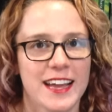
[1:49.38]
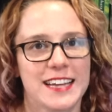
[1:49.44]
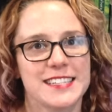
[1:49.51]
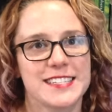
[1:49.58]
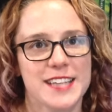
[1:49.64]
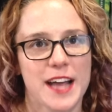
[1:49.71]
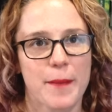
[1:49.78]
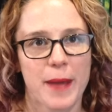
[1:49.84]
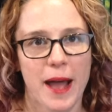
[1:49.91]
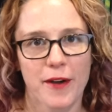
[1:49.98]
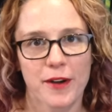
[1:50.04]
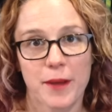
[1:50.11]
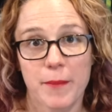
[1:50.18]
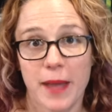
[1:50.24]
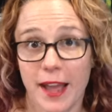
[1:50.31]
It's
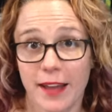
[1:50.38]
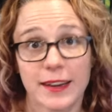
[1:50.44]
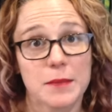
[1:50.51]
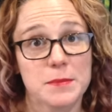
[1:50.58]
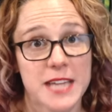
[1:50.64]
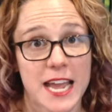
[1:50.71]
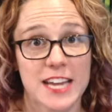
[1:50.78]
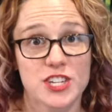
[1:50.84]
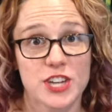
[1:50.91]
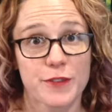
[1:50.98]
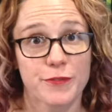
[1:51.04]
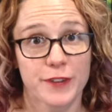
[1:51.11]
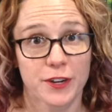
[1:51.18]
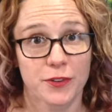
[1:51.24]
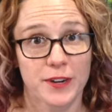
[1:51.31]
about a man named
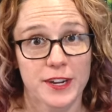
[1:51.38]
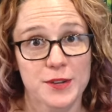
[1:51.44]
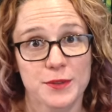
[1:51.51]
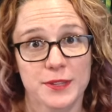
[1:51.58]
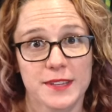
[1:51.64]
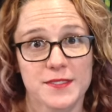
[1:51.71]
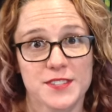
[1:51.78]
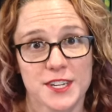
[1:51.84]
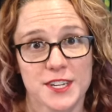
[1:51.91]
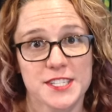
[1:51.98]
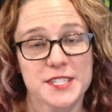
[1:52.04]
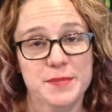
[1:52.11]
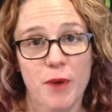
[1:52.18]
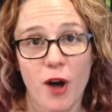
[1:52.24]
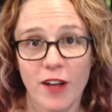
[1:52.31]
A.J. Fikry who lives on a
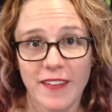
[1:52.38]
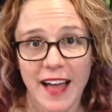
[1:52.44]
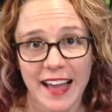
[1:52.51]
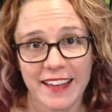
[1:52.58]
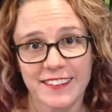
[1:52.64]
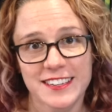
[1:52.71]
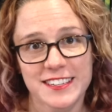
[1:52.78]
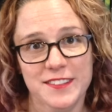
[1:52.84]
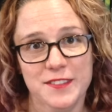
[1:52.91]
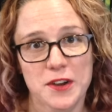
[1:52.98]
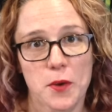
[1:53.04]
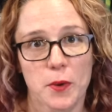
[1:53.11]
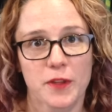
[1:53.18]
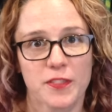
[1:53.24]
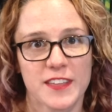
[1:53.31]
small island in the
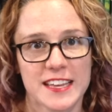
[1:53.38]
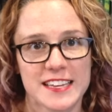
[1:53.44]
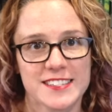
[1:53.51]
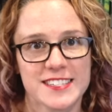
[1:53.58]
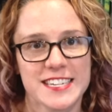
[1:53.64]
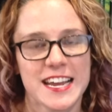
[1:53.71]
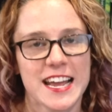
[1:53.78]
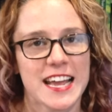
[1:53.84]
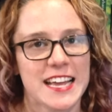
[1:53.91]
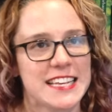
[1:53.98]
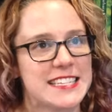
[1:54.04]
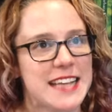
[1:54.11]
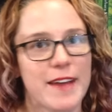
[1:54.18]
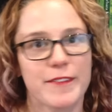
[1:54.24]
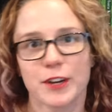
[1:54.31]
Northeast.
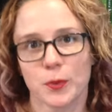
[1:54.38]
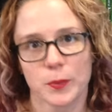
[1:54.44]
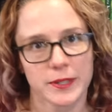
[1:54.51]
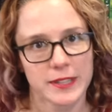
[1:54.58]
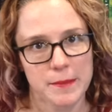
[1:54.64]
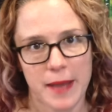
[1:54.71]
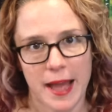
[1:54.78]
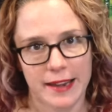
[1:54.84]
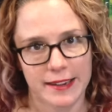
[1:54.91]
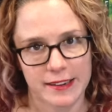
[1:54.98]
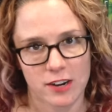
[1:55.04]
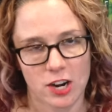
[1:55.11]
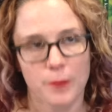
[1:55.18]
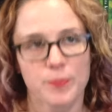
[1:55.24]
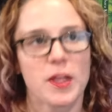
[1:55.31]
He's having a really bad
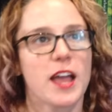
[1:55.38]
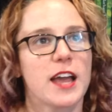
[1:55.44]
year.